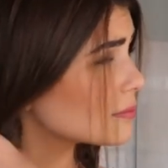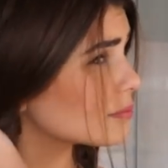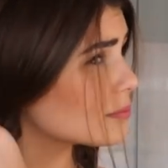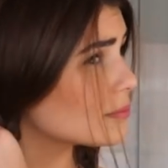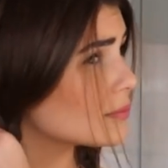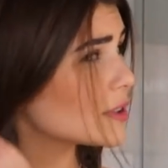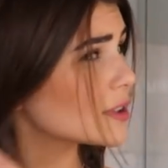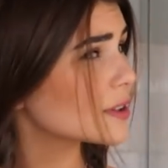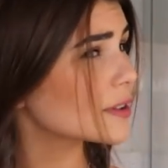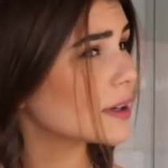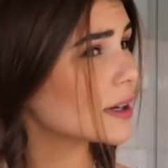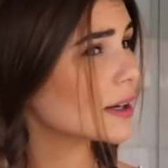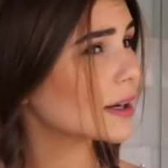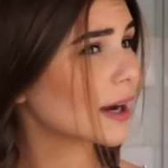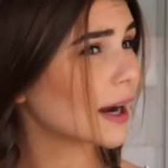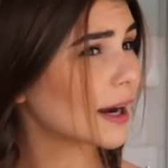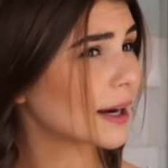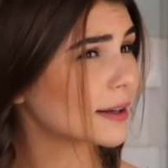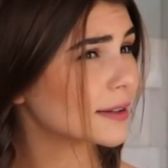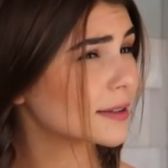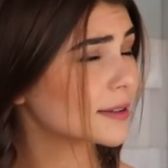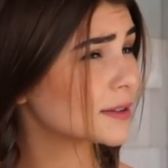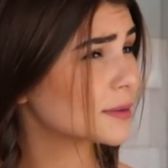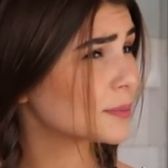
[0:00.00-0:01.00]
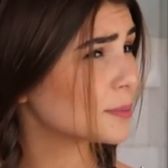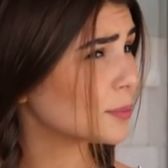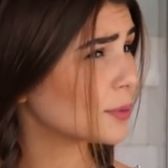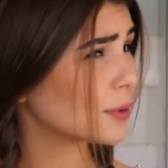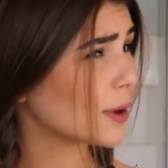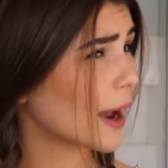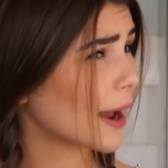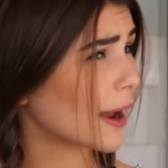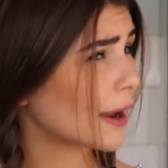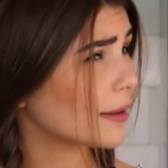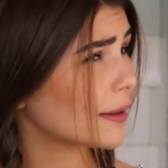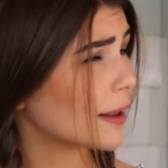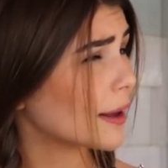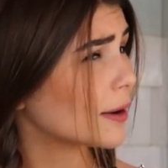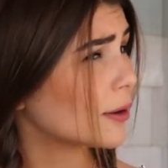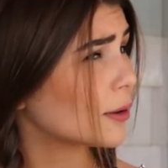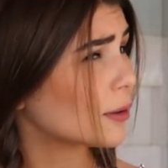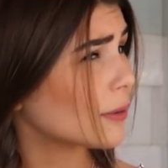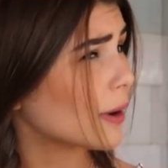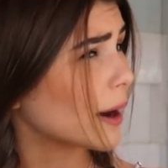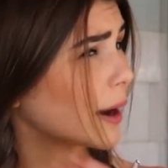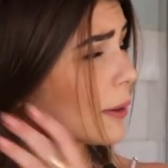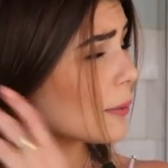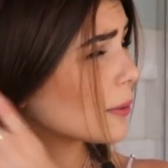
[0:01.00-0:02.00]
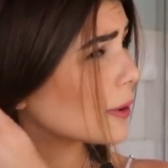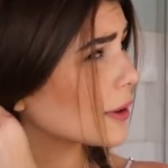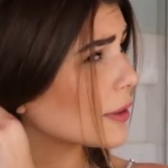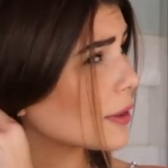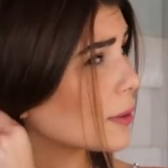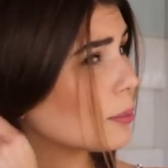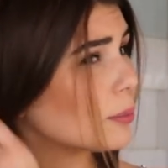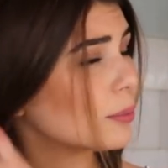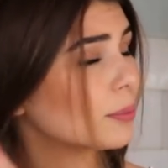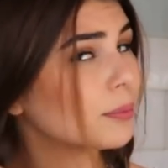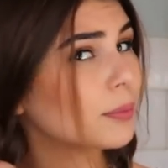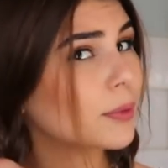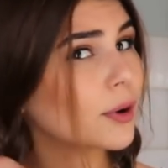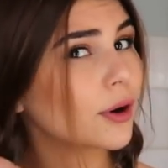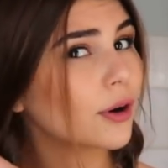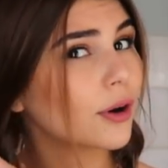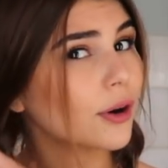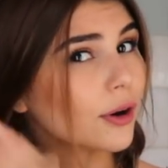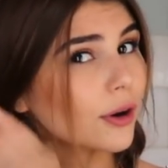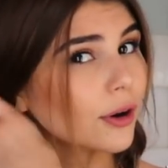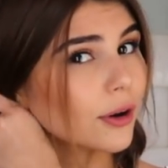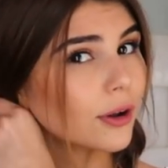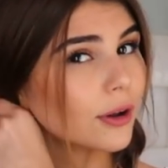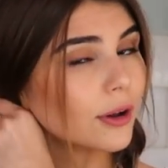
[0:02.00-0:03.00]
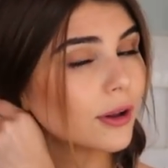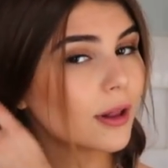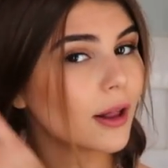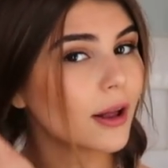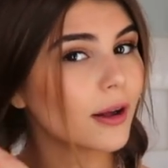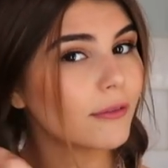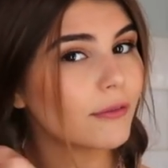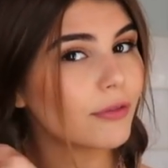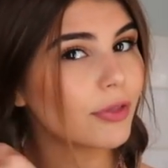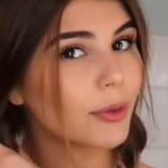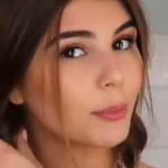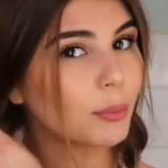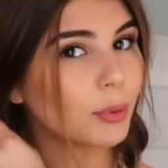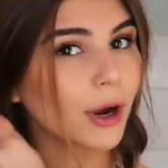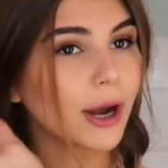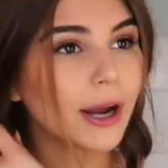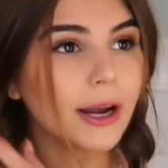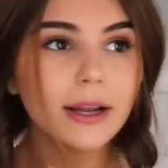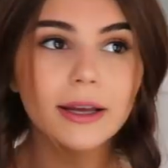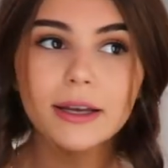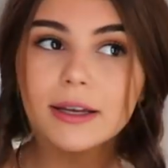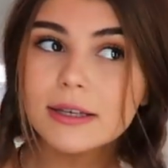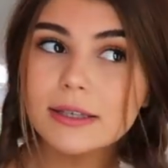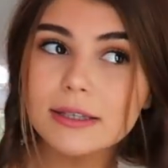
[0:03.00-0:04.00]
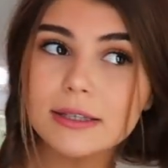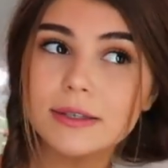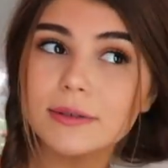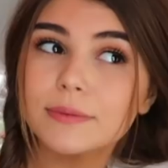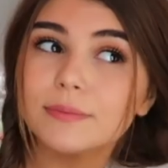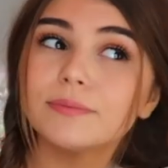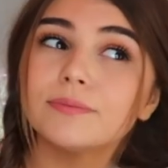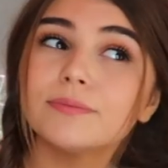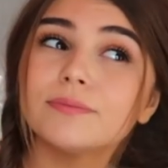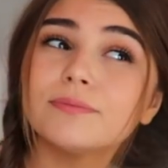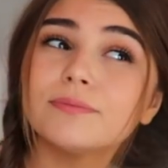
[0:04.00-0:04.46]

I'm just gonna kind of spray like right where the curl of the braid is.